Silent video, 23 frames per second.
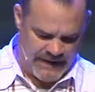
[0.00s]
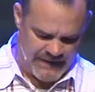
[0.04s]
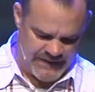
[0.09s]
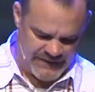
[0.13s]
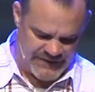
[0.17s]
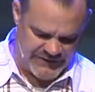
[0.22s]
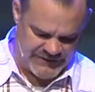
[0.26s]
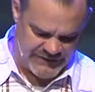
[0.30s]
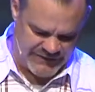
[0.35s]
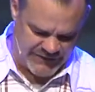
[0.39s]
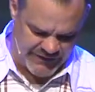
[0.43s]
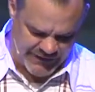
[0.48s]
And
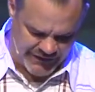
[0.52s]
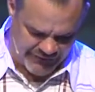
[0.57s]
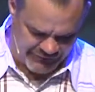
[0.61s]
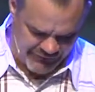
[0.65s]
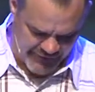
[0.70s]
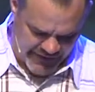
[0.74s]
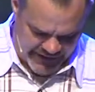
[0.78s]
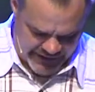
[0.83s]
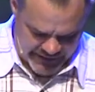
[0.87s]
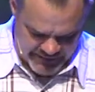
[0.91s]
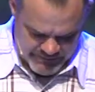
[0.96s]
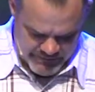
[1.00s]
this is the
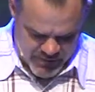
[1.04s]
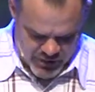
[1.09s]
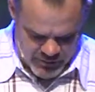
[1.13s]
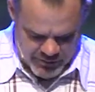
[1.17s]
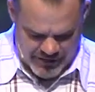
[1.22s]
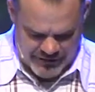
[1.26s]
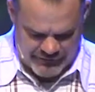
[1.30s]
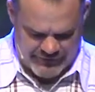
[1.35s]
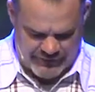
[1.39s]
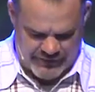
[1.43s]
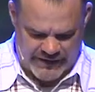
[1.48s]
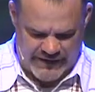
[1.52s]
defining
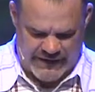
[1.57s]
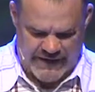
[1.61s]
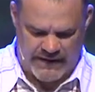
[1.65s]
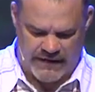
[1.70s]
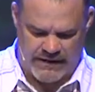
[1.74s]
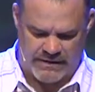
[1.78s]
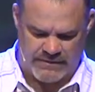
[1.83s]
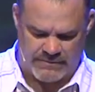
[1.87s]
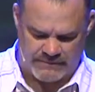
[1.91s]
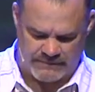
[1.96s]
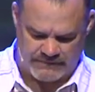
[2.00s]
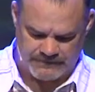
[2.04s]
moment for
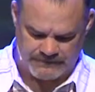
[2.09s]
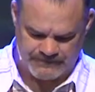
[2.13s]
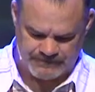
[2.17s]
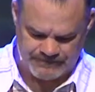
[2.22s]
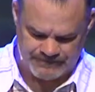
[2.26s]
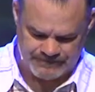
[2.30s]
Gideon.